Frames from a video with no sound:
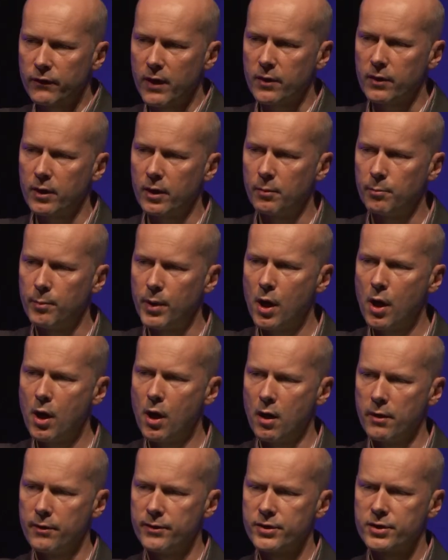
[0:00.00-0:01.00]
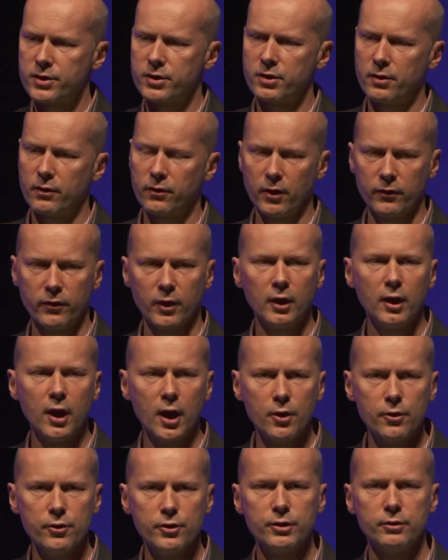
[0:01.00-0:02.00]
of other paths that the
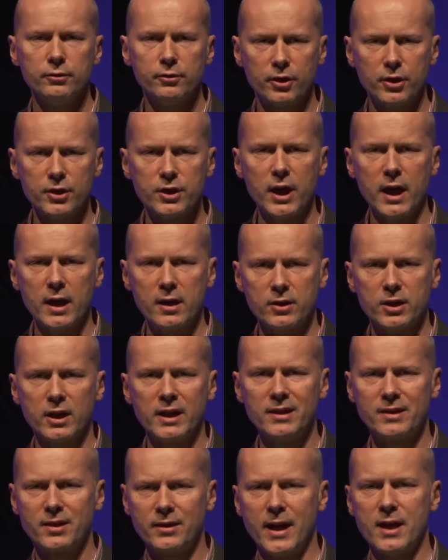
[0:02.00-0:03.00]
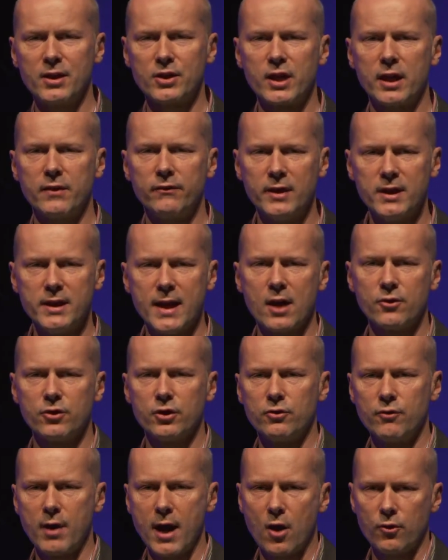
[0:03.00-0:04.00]
load could take to get safely down
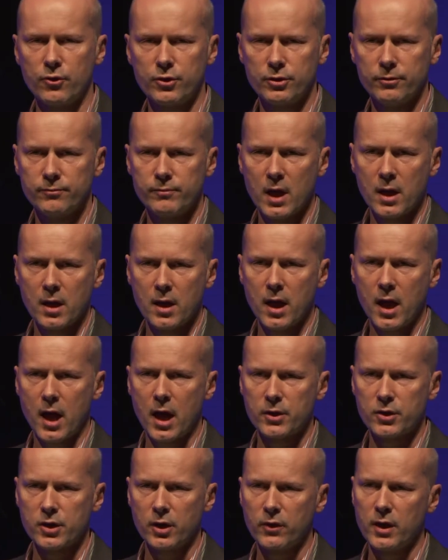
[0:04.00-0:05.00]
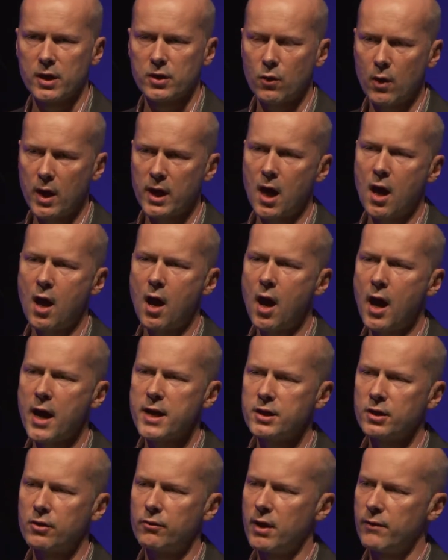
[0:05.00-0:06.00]
to ground. Uh, so there's quite a high
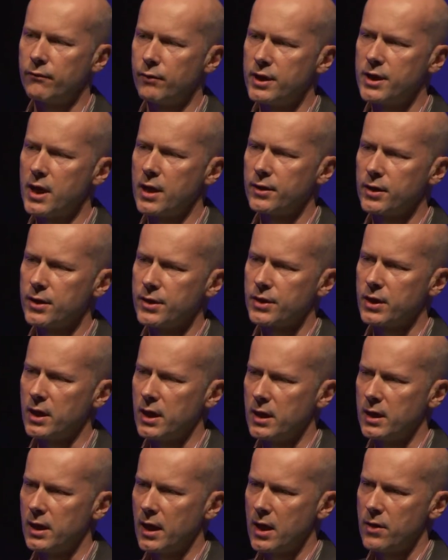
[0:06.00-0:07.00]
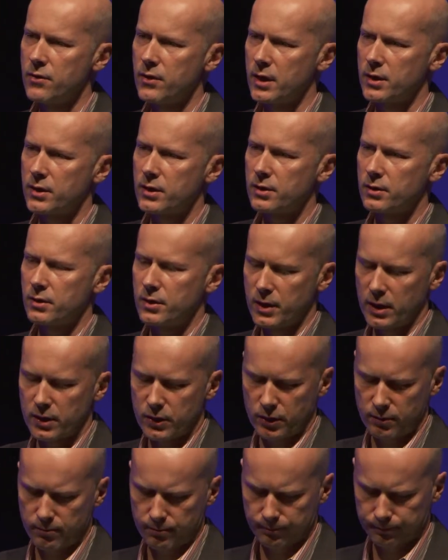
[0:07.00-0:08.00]
degree of redundancy in this
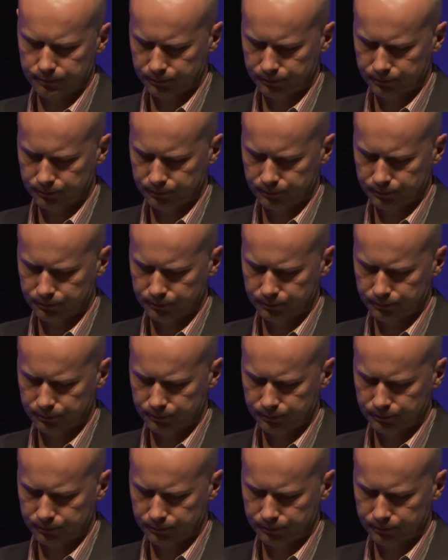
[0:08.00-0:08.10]
system.